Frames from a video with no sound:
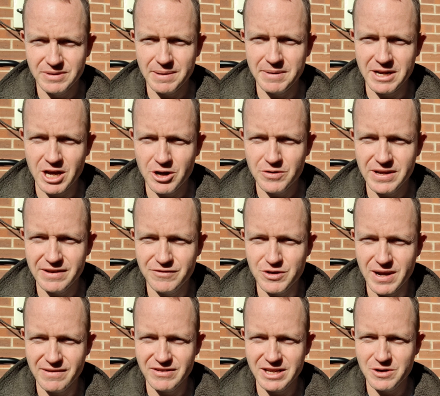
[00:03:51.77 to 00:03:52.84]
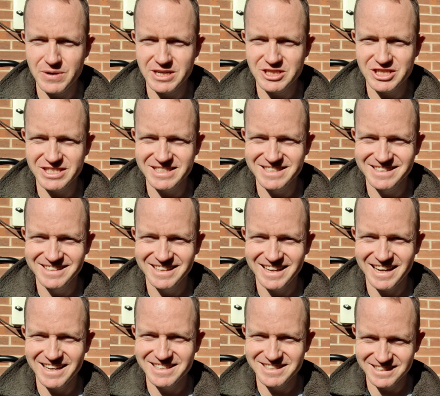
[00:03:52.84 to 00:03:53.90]
Let me know if you have any questions,
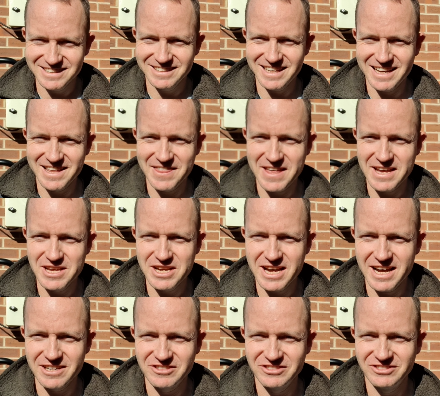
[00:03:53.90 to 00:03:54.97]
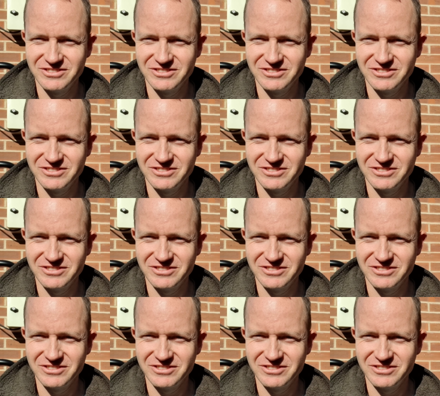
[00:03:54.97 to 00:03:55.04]
and uh, yeah, there you go.